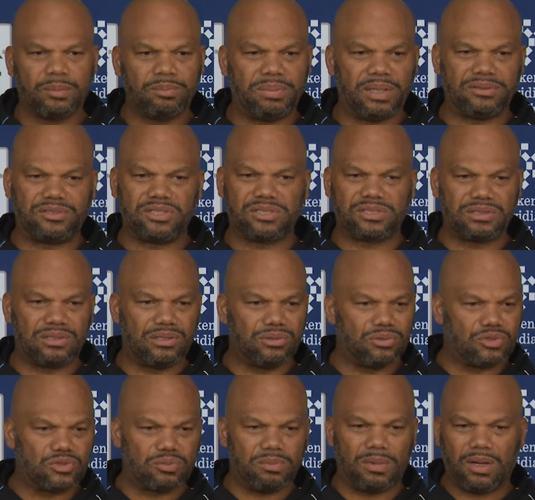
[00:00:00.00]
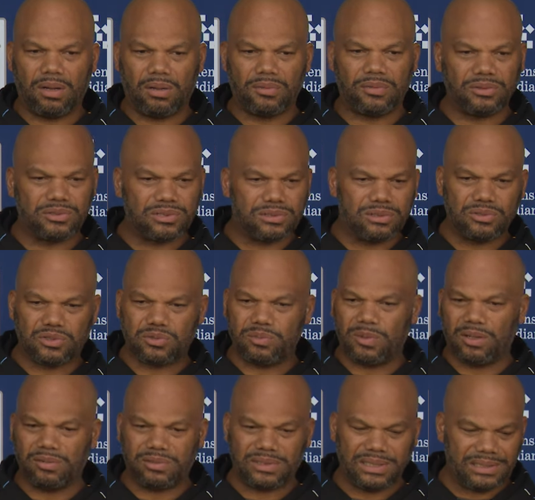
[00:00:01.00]
But just those little
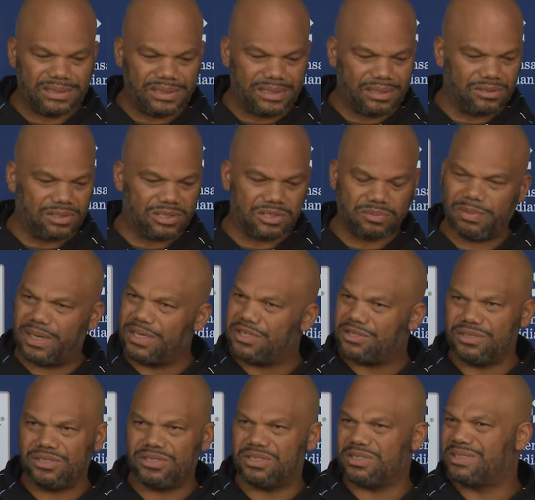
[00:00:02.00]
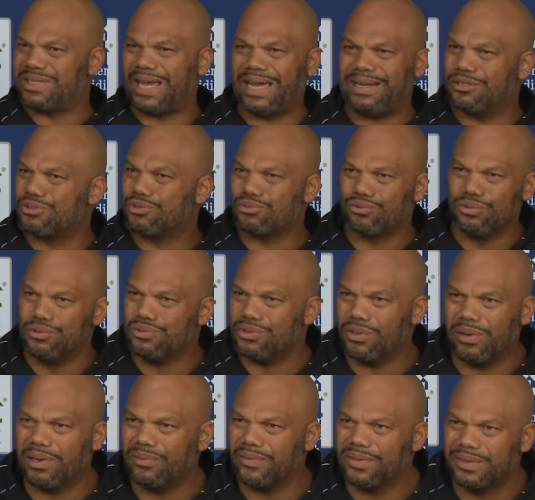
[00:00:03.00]
small details, just make sure you just tighten the screws
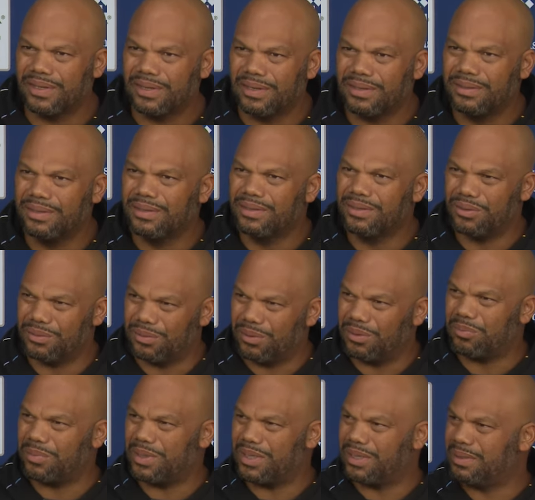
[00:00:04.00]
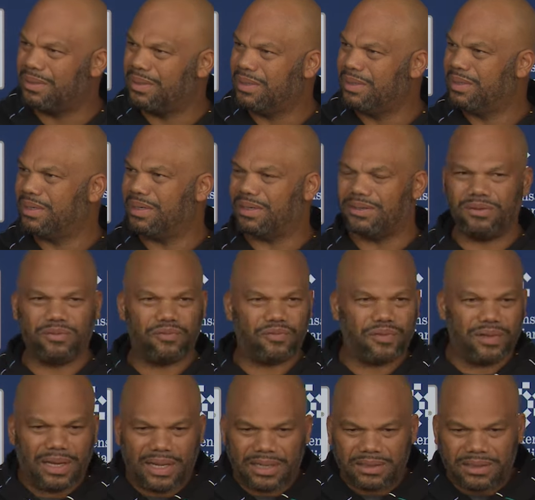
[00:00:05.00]
on everything. You know what I mean? And you
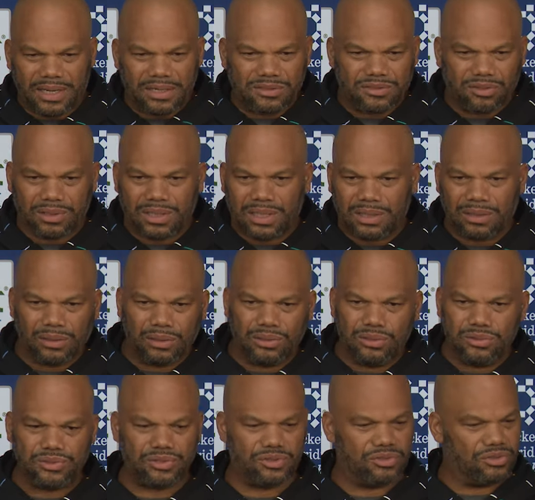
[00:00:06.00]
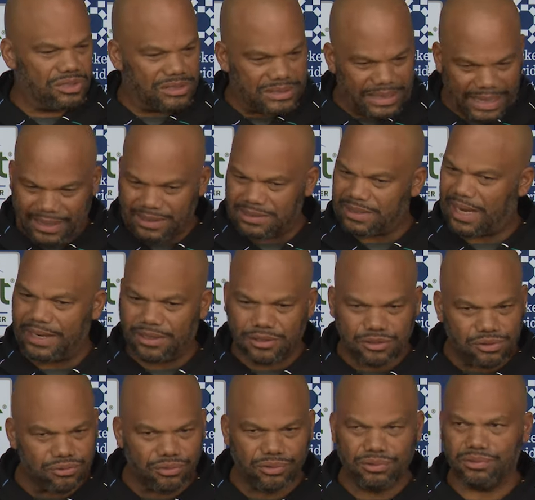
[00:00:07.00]
feel like things are getting loose, you just got to tighten the
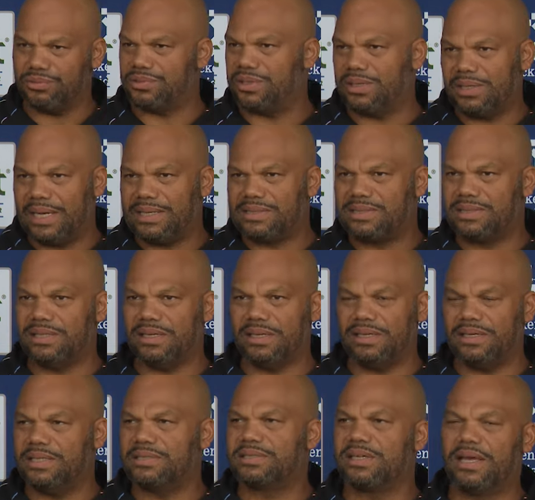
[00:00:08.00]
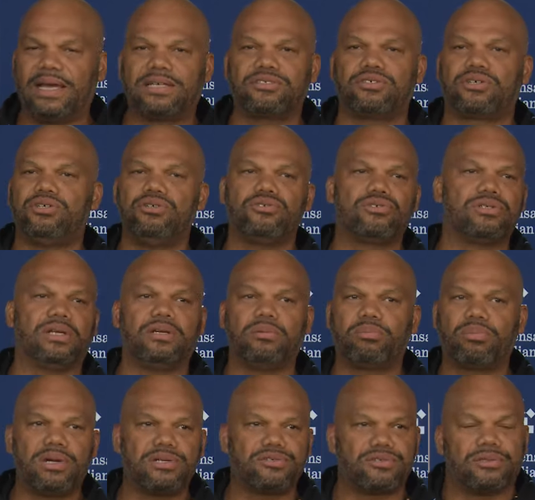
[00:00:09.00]
screws, and that's it. And it's execution under
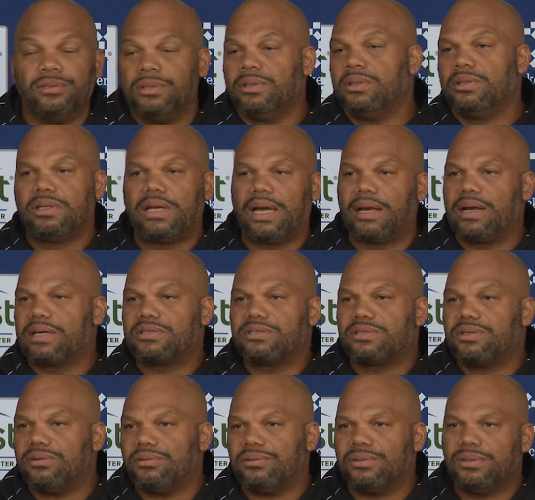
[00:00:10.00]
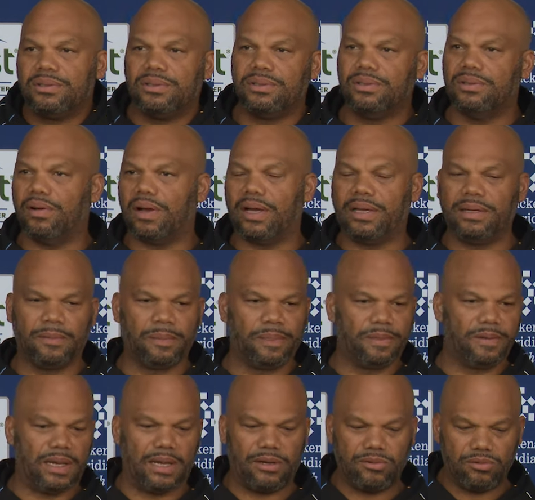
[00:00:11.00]
pressure. Got to execute, right?
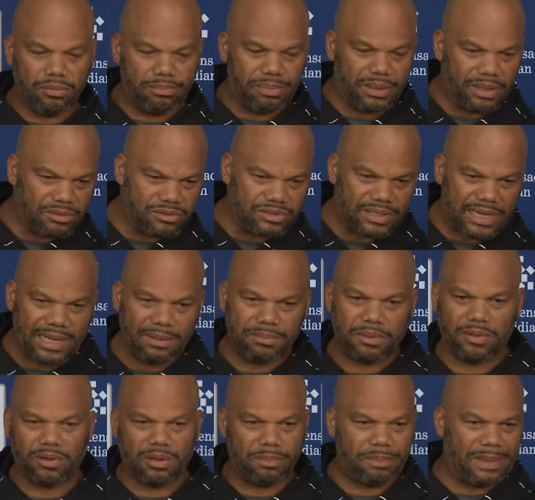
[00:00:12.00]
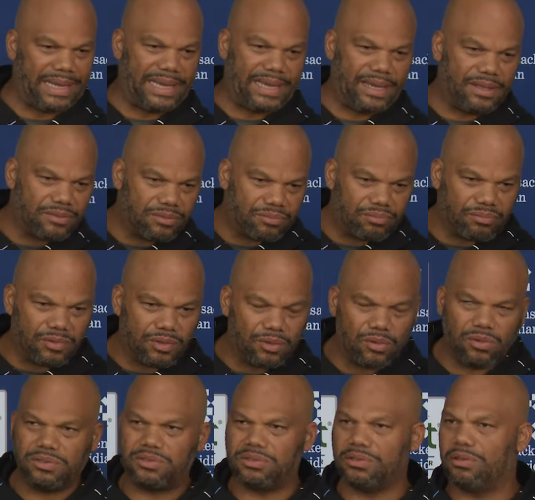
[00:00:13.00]
Got to do a better job on our path
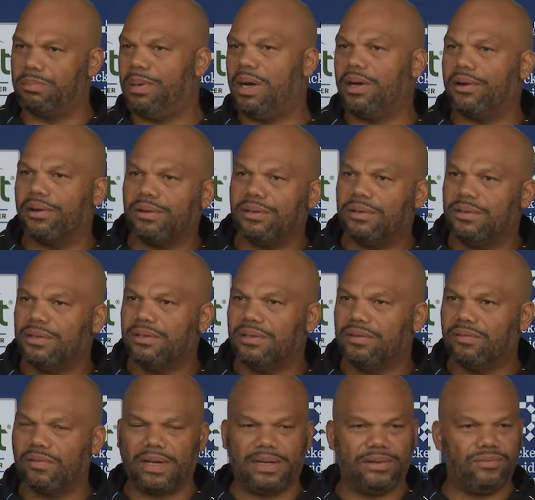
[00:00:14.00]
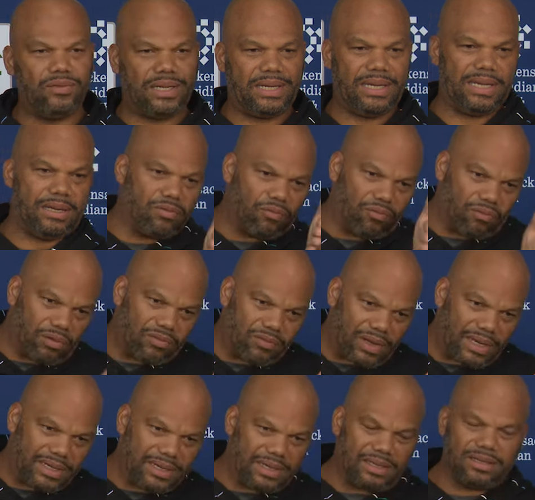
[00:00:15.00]
going to the punter, right? We can't run
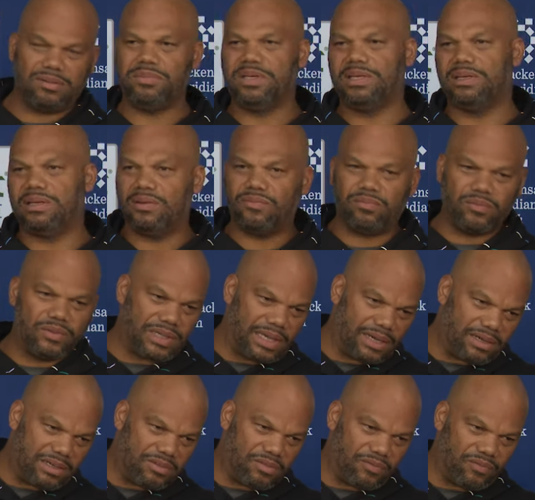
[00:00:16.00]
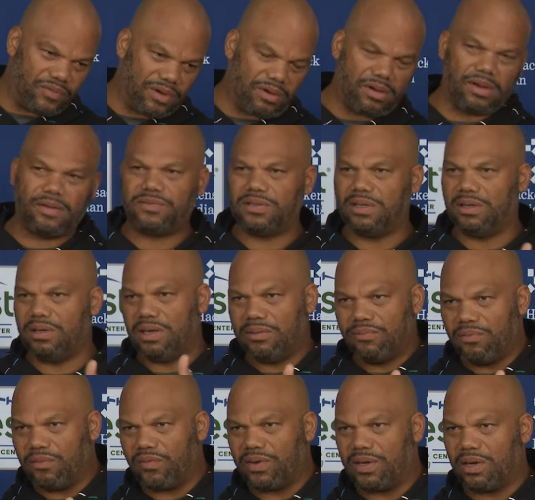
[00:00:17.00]
right down the middle of them. We got to either veer off to the
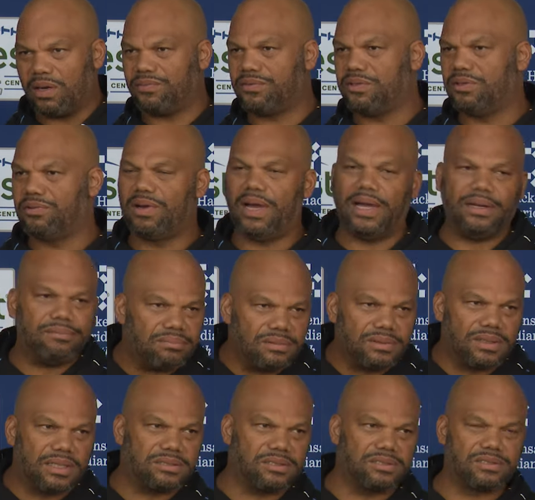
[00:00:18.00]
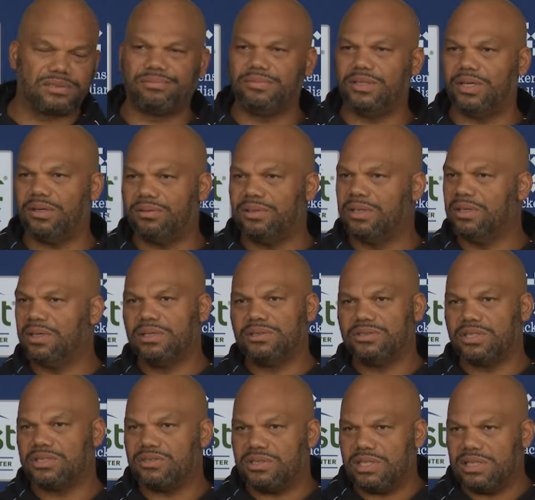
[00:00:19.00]
left or veer off to the right. That's just,
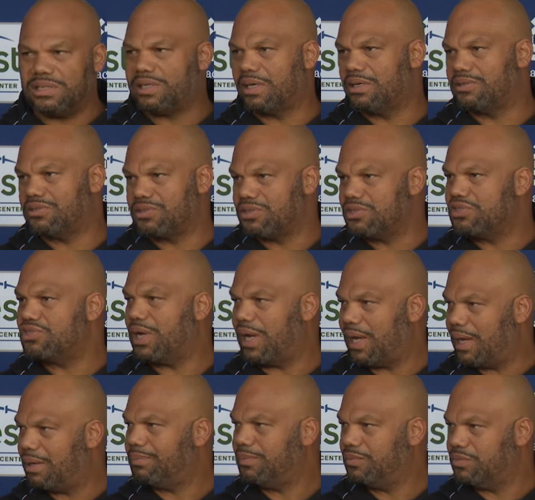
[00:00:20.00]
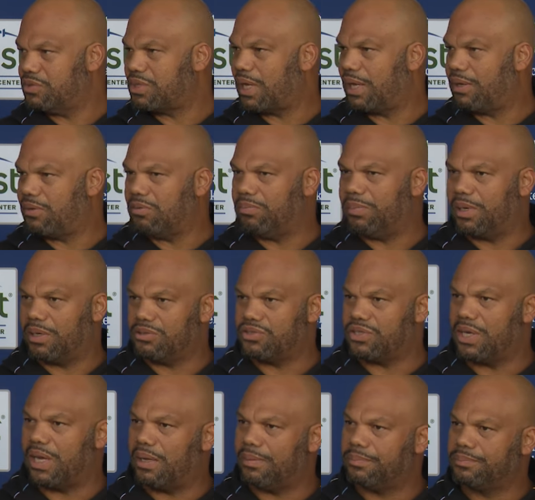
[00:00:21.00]
just details of your job. You just got to do a better
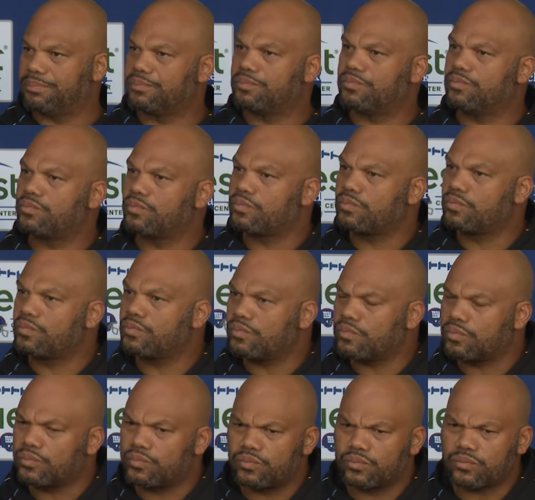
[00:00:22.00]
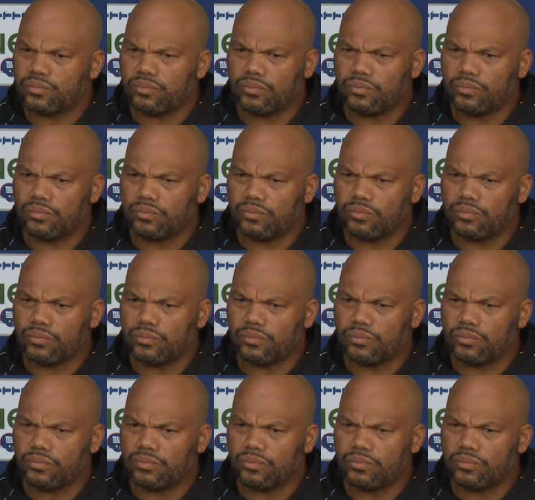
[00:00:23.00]
job. Putting Adoree back there,